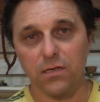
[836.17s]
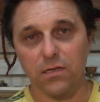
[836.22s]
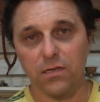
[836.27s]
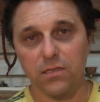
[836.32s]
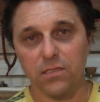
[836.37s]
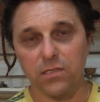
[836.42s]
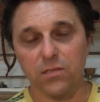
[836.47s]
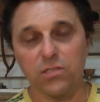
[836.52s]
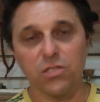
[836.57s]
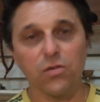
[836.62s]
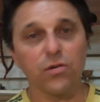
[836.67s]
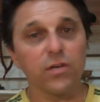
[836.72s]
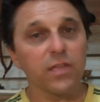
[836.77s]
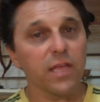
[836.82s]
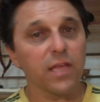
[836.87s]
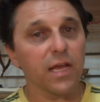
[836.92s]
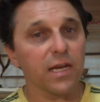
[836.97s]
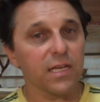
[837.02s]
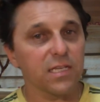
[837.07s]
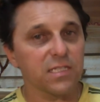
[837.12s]
So during
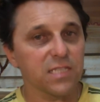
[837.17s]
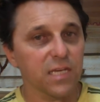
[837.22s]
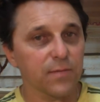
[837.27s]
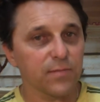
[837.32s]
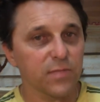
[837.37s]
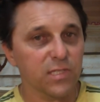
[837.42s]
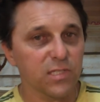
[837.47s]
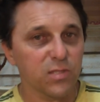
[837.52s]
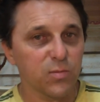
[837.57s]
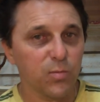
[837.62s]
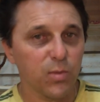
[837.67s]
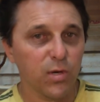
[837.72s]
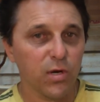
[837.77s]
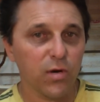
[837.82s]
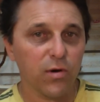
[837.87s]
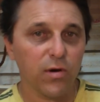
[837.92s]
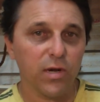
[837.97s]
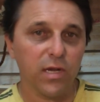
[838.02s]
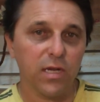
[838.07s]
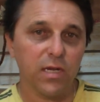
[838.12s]
that acceptance
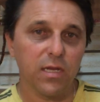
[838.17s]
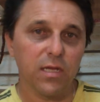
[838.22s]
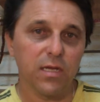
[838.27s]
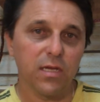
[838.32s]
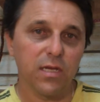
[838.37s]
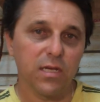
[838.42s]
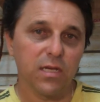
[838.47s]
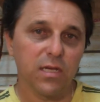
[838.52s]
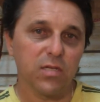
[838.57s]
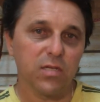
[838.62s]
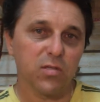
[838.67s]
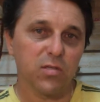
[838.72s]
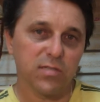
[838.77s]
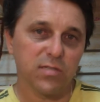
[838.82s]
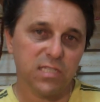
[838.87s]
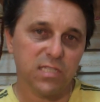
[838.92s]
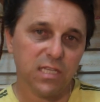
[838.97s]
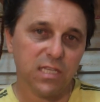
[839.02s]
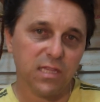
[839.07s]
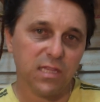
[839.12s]
period, you
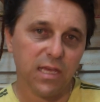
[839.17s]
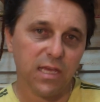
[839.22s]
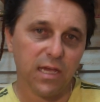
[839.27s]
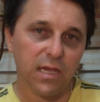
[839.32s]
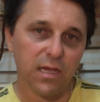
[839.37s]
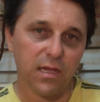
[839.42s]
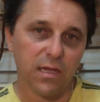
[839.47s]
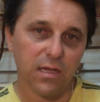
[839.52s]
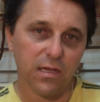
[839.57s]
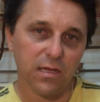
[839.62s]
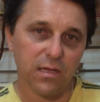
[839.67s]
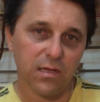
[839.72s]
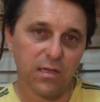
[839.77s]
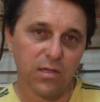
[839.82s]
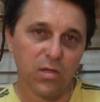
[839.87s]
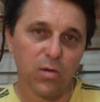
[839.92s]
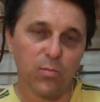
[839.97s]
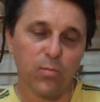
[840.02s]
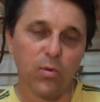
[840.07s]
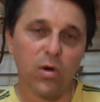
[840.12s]
sit there,
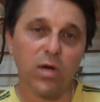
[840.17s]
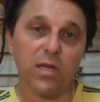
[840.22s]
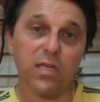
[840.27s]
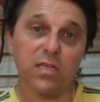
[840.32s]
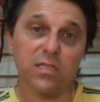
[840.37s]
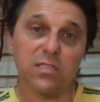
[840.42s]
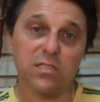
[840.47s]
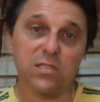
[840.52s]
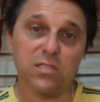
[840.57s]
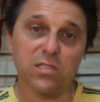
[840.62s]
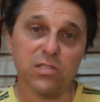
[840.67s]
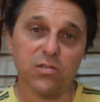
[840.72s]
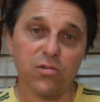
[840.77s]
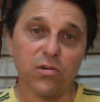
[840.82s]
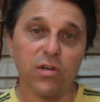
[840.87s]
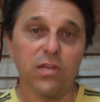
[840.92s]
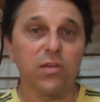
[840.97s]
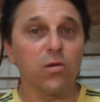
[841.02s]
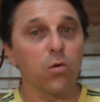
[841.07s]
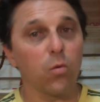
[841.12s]
your body is
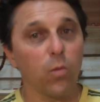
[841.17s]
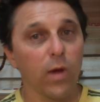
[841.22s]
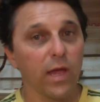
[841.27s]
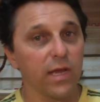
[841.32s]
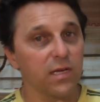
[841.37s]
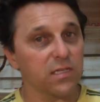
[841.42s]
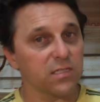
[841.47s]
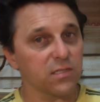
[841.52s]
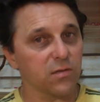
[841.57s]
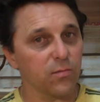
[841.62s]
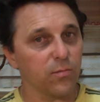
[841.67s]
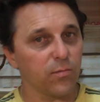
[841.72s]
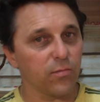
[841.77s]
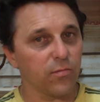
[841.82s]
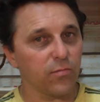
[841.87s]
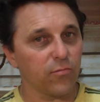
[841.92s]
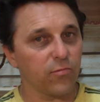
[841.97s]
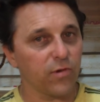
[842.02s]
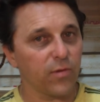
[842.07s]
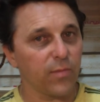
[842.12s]
destroyed, your awareness
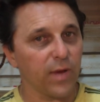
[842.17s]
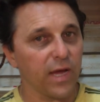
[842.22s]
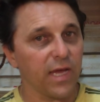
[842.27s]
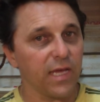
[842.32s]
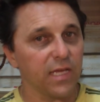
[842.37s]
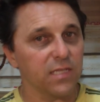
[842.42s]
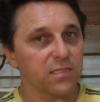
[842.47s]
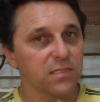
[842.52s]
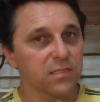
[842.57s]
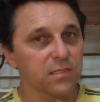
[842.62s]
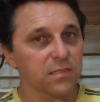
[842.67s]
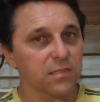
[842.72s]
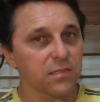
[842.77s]
remains.